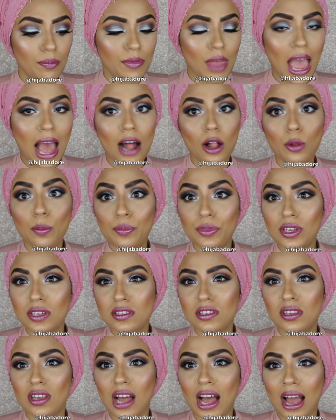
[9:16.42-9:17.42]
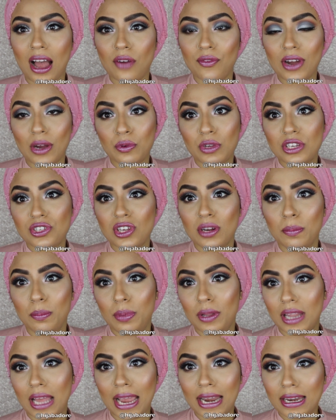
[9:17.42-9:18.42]
help this foundation
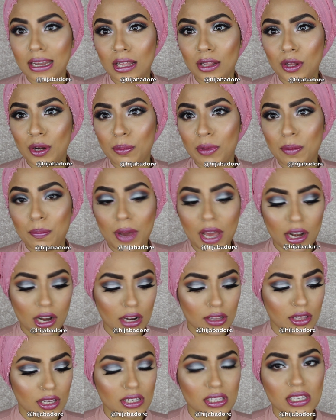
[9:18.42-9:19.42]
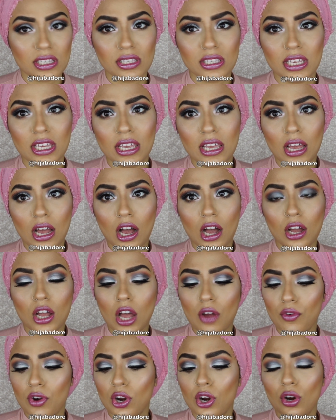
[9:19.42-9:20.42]
blend a little bit better. This is the
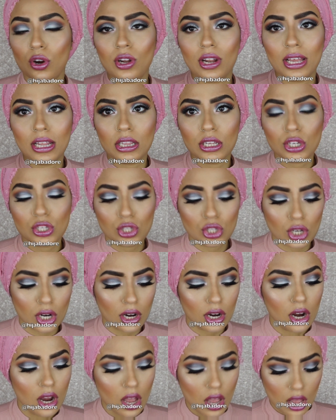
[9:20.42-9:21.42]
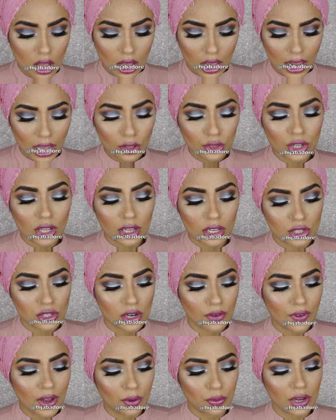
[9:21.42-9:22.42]
CoverGirl Elixir Healthy
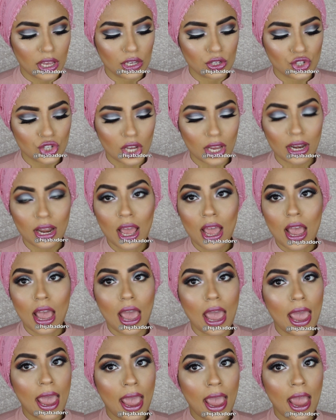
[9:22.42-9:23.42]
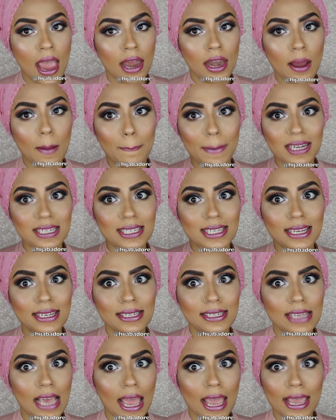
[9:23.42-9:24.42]
Elixir foundation, but
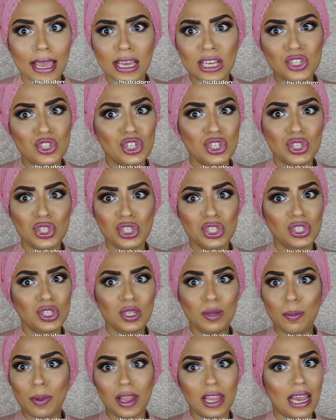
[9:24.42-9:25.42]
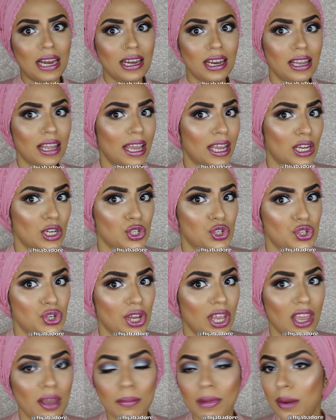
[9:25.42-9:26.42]
today it just blended like a
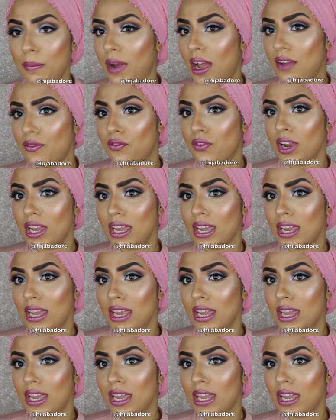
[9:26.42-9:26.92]
dream, and my